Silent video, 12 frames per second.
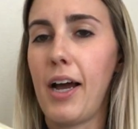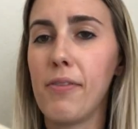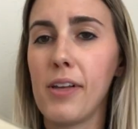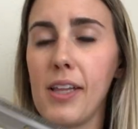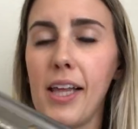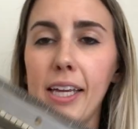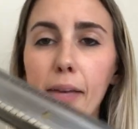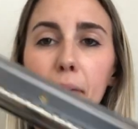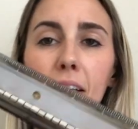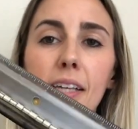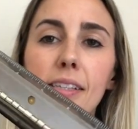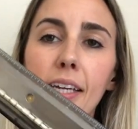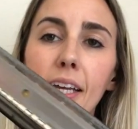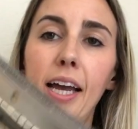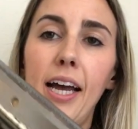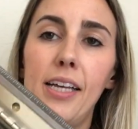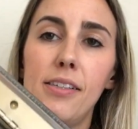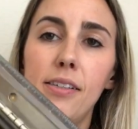I really like it because it
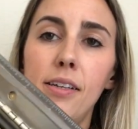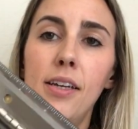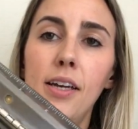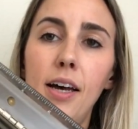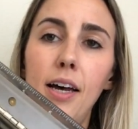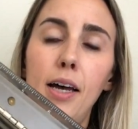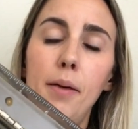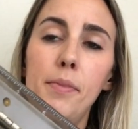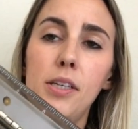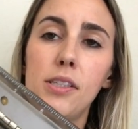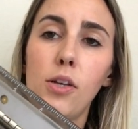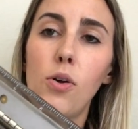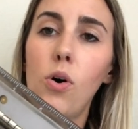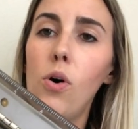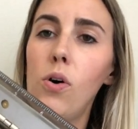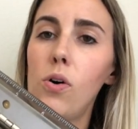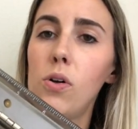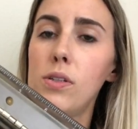has these little
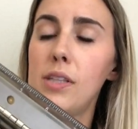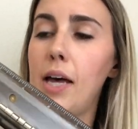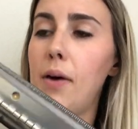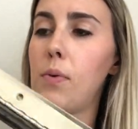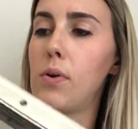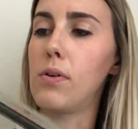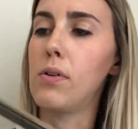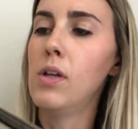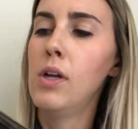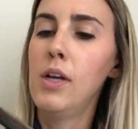holes that will,